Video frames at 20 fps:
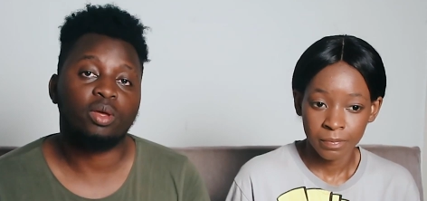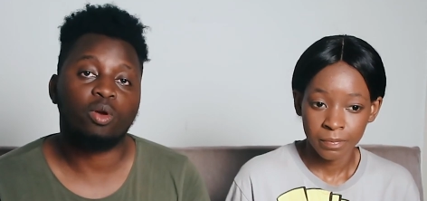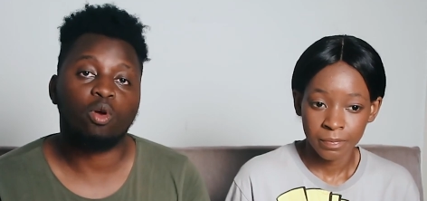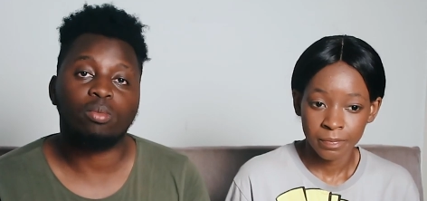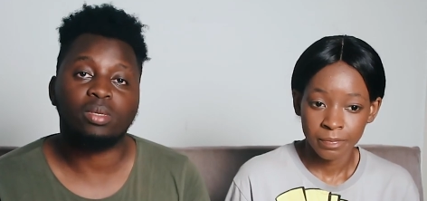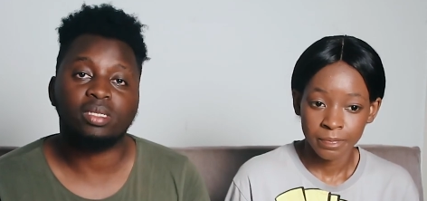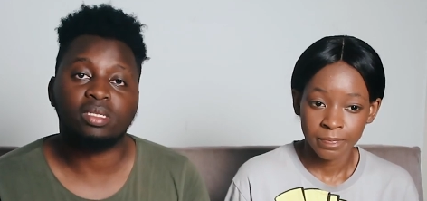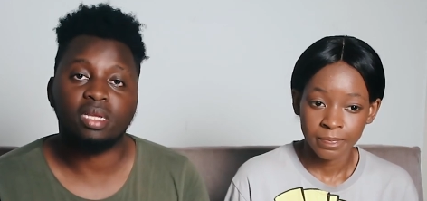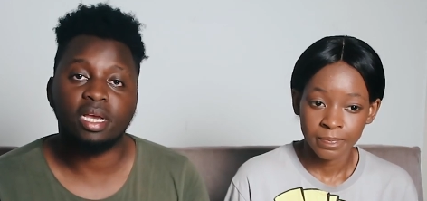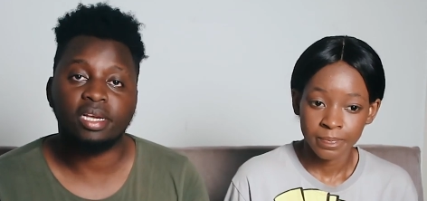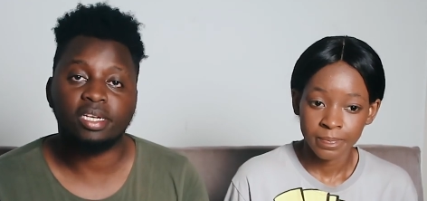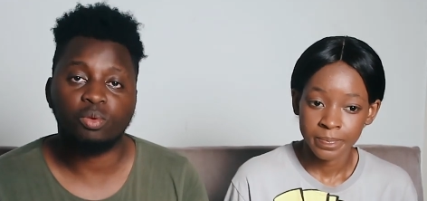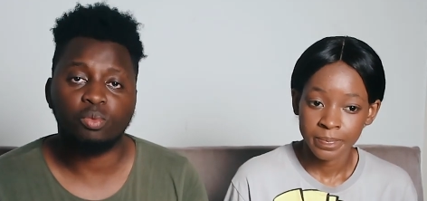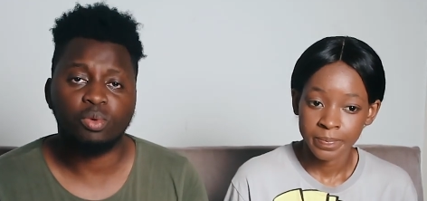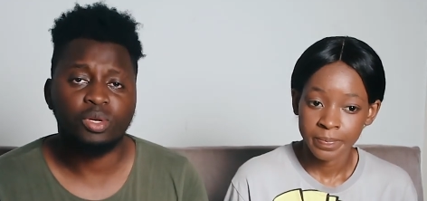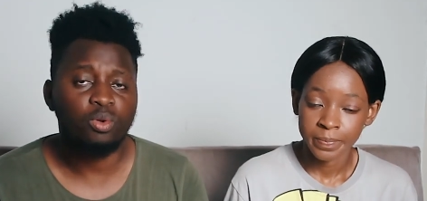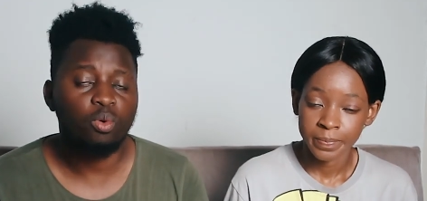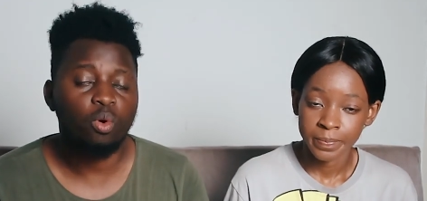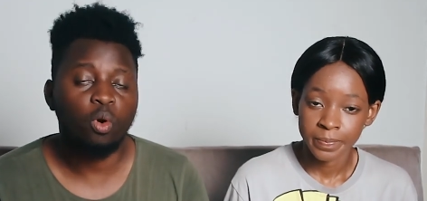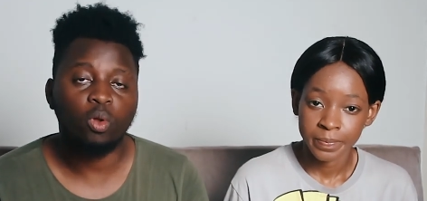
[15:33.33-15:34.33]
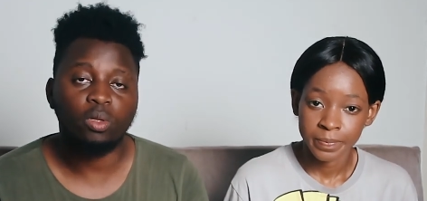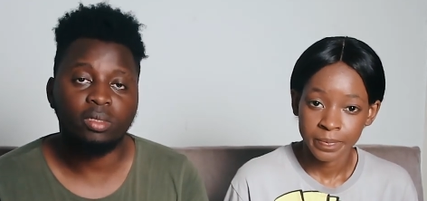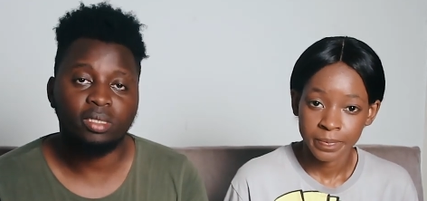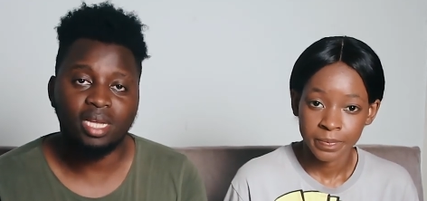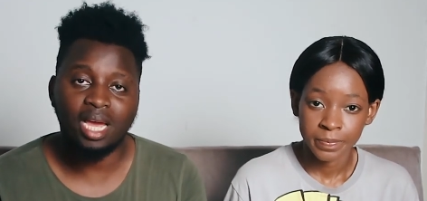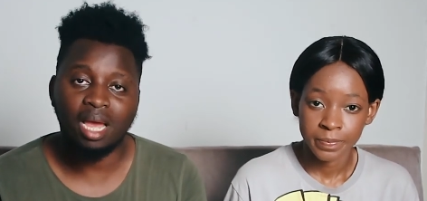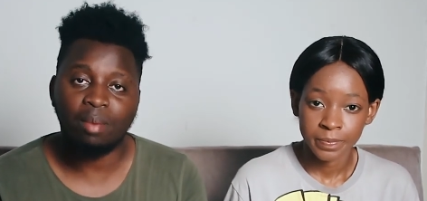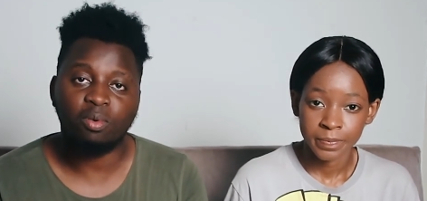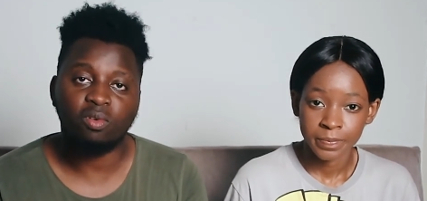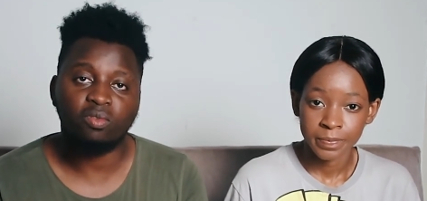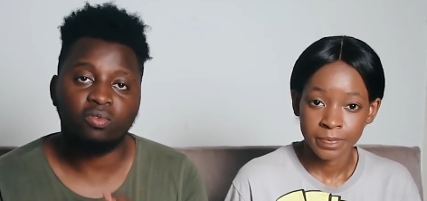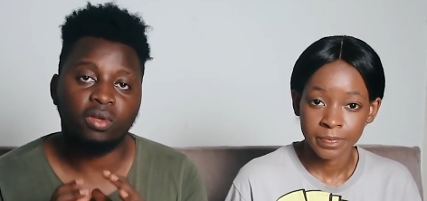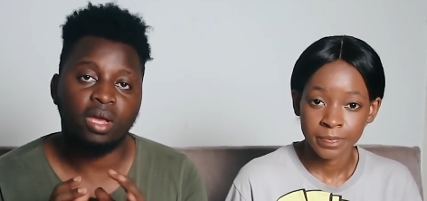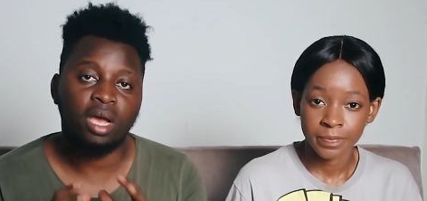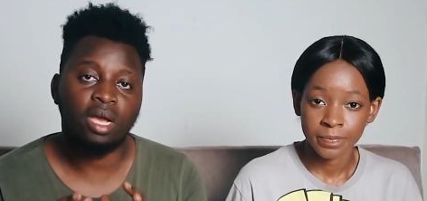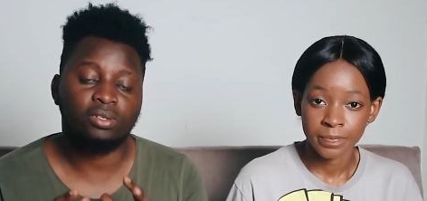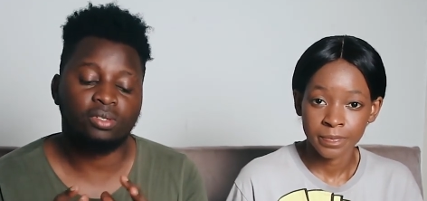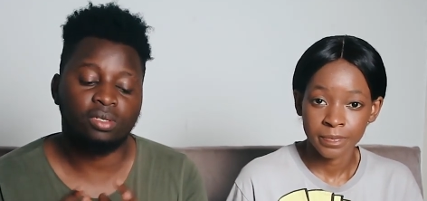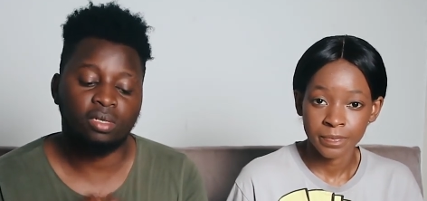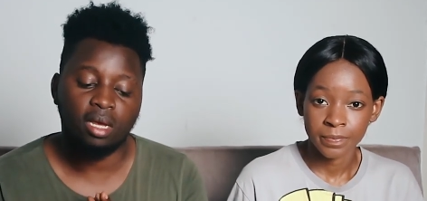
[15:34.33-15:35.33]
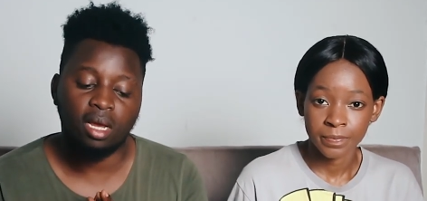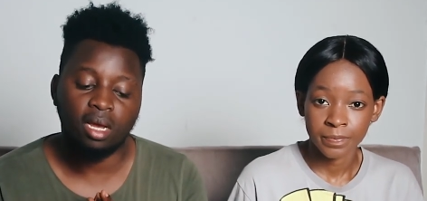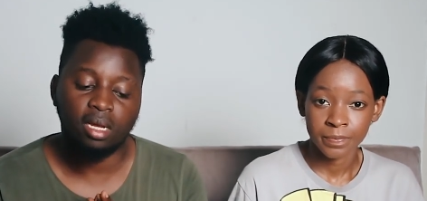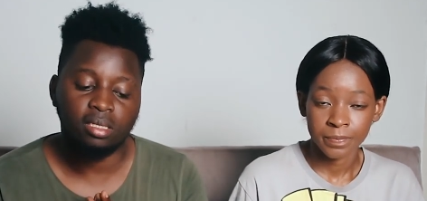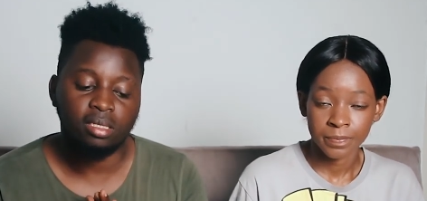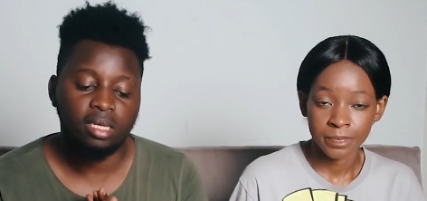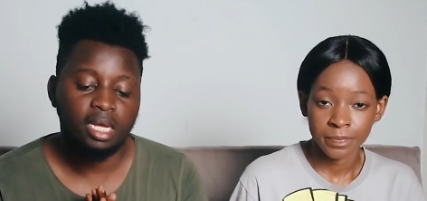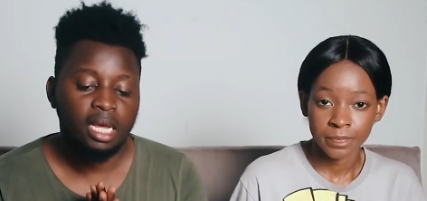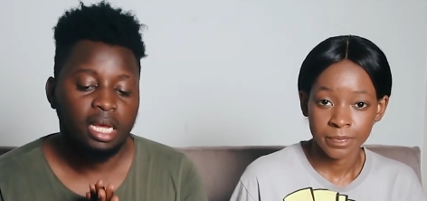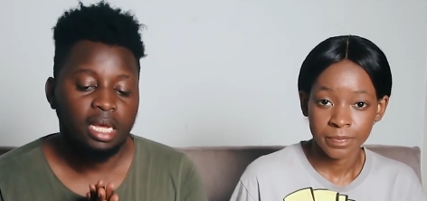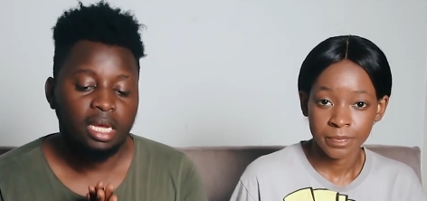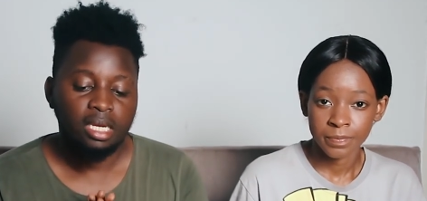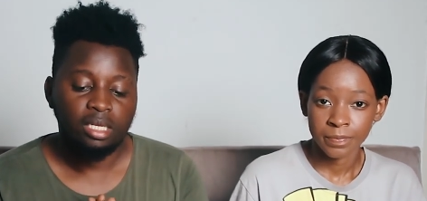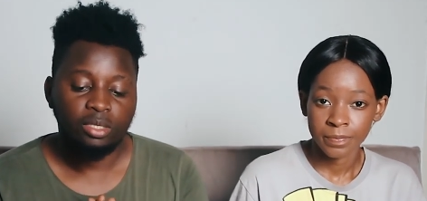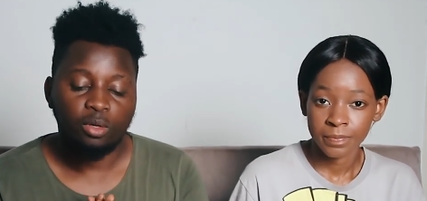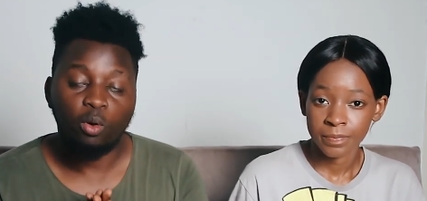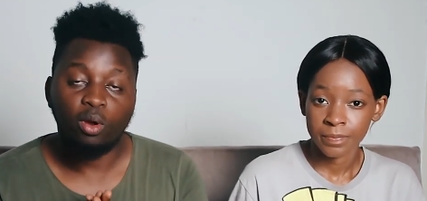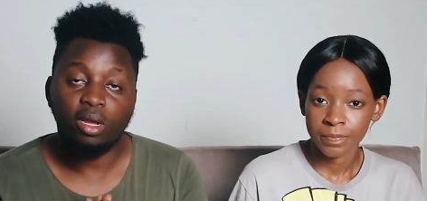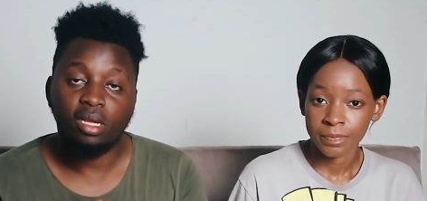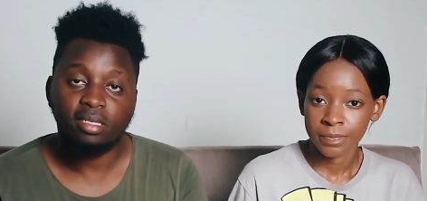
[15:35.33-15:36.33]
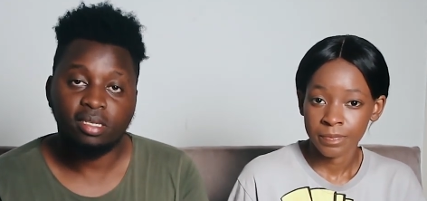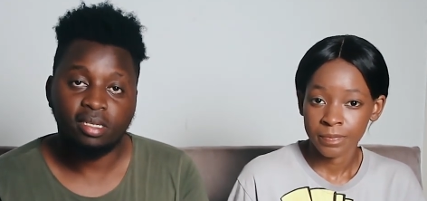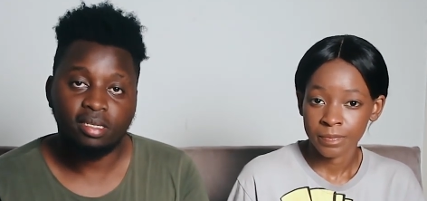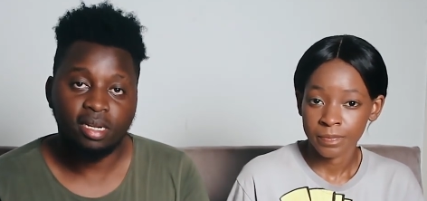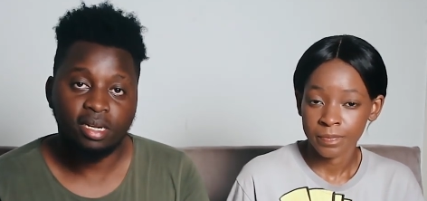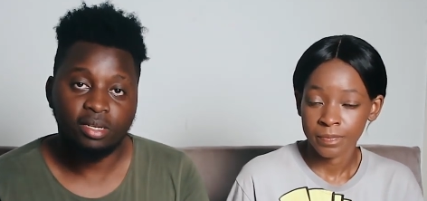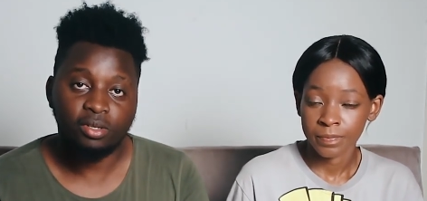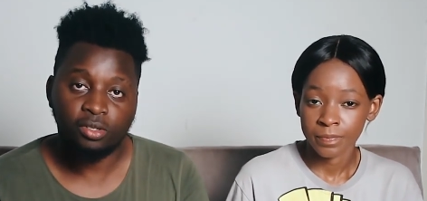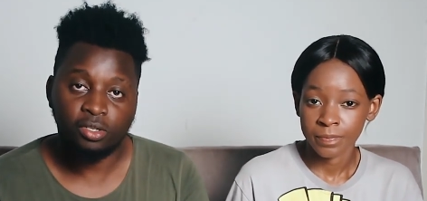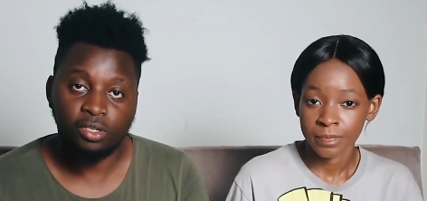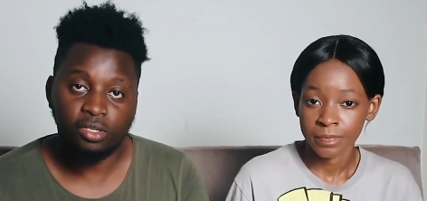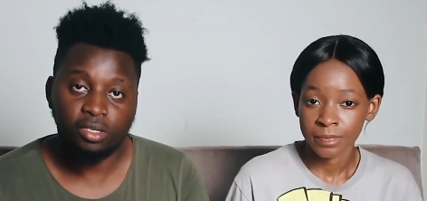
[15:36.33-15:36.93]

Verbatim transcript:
Speaker 1: in the comment section. We do all type of reaction, guys. Don't hesitate to